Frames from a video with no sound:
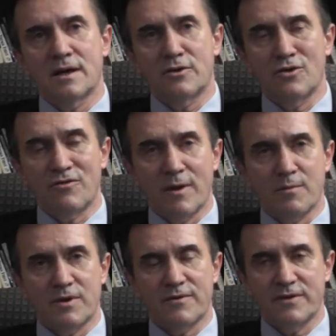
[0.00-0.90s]
On
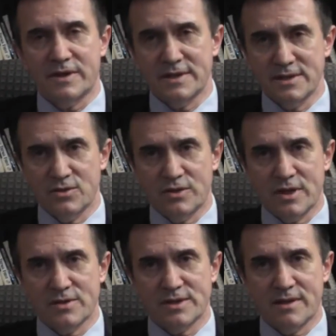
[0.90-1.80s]
November 1st,
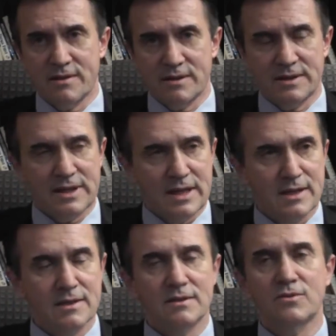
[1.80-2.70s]

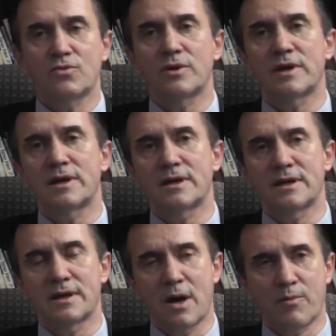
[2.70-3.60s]
2013, we
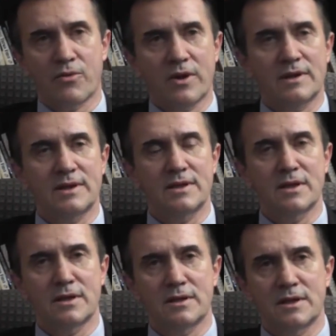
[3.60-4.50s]
operated
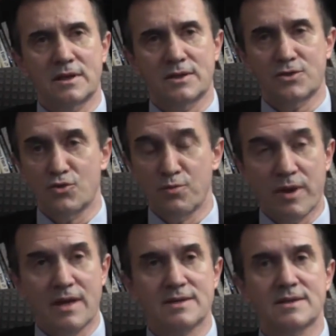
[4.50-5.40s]
on 2
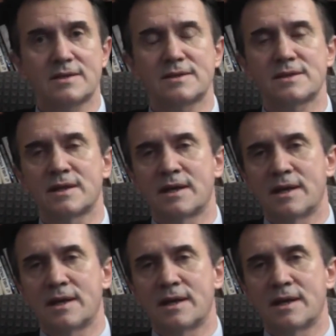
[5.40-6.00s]
patients,